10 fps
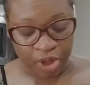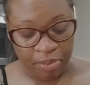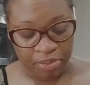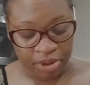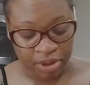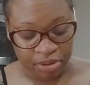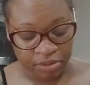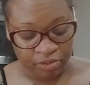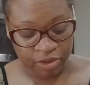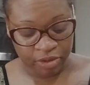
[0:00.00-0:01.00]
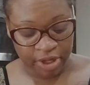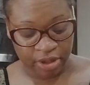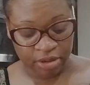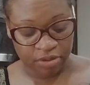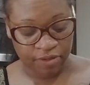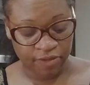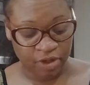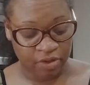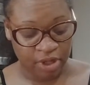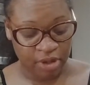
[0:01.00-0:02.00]
but we're going to have to
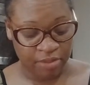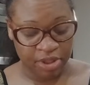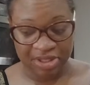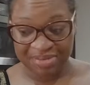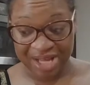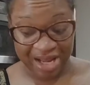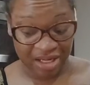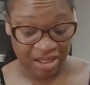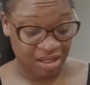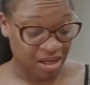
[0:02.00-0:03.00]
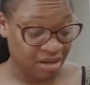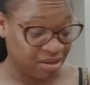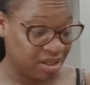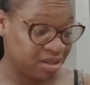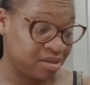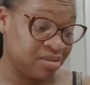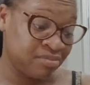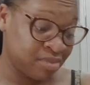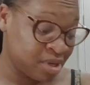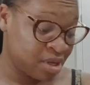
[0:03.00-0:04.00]
figure it out because I'm tired of eating out. And
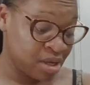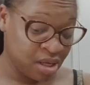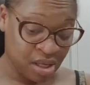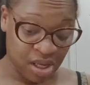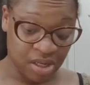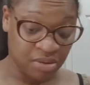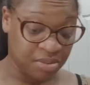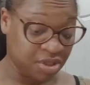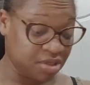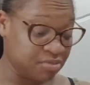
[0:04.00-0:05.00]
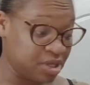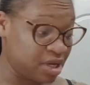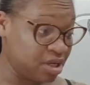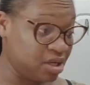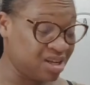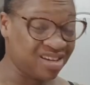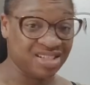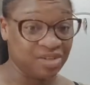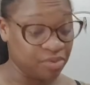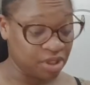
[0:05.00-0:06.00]
I know my husband tired of eating out
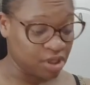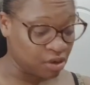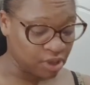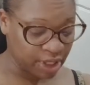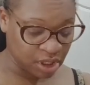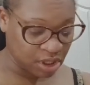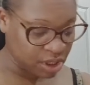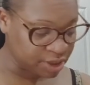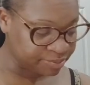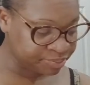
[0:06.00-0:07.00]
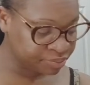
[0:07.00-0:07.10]
because he really don't like eating out.